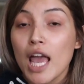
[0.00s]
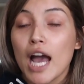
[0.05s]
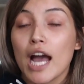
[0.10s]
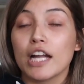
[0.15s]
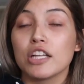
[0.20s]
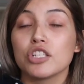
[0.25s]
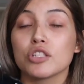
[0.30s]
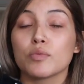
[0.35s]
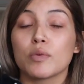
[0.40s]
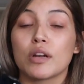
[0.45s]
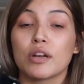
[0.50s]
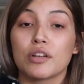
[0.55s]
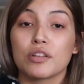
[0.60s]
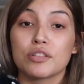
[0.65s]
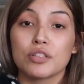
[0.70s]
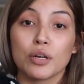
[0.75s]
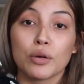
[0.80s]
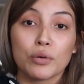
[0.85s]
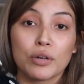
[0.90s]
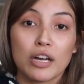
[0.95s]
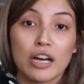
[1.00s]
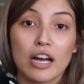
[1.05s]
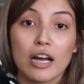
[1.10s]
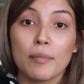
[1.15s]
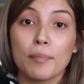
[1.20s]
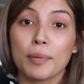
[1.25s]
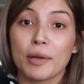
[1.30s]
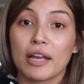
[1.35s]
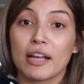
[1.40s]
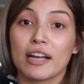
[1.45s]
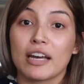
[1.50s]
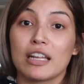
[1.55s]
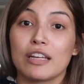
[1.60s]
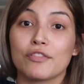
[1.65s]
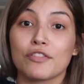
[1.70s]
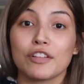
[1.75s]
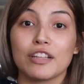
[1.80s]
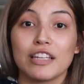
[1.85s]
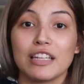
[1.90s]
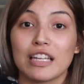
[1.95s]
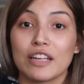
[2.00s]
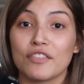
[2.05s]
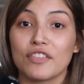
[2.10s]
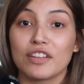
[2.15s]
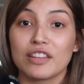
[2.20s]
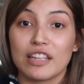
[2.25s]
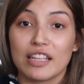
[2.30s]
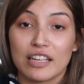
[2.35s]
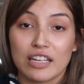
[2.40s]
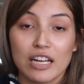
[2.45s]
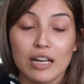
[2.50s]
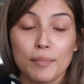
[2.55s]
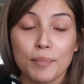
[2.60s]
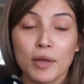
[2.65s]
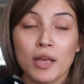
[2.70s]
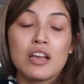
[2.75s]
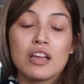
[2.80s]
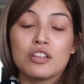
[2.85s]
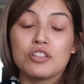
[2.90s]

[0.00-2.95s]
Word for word: I just wanted to tone up and kind of clean everything up